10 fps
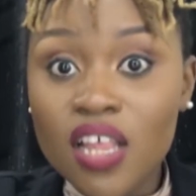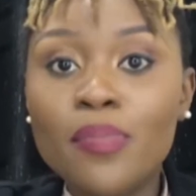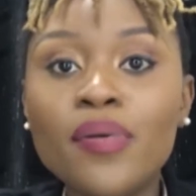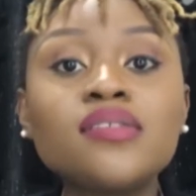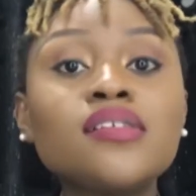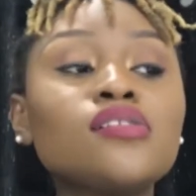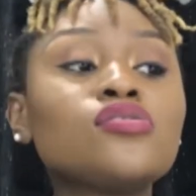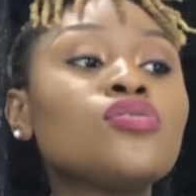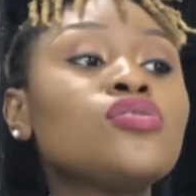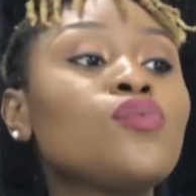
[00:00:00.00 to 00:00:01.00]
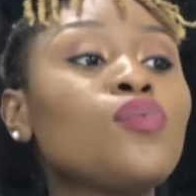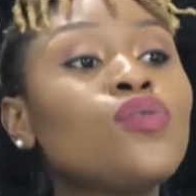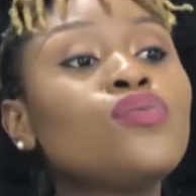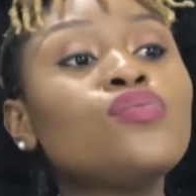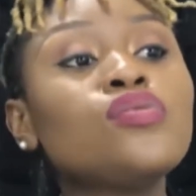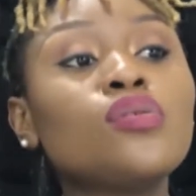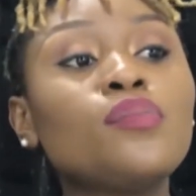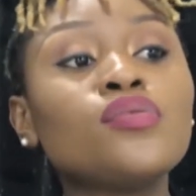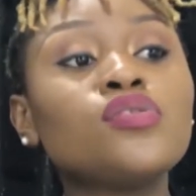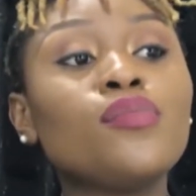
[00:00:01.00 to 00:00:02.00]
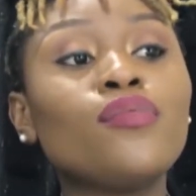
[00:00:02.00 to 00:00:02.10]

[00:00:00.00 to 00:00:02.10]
The person is not the one who is supposed to be